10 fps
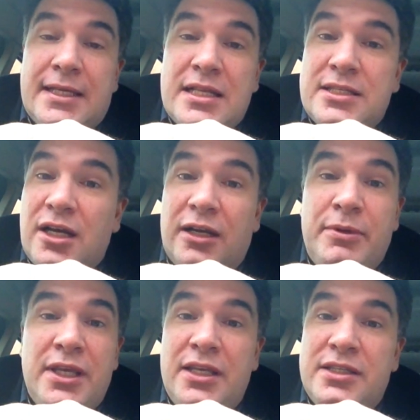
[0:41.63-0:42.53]
It's not going to
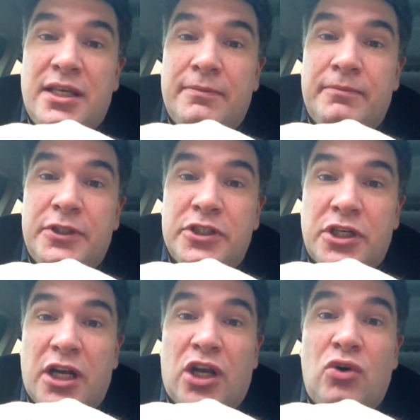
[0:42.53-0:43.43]
be easy. She's
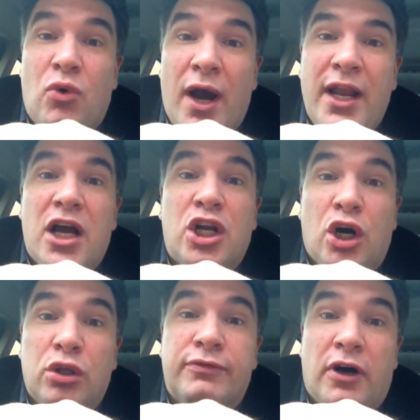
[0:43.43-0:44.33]
got quite a
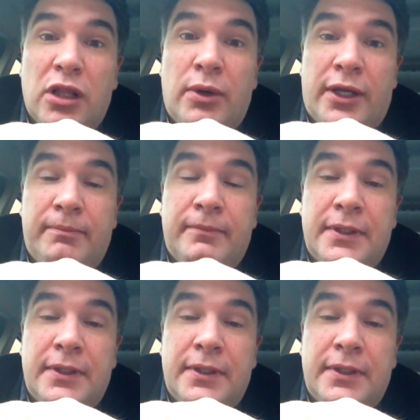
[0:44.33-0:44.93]
cult following.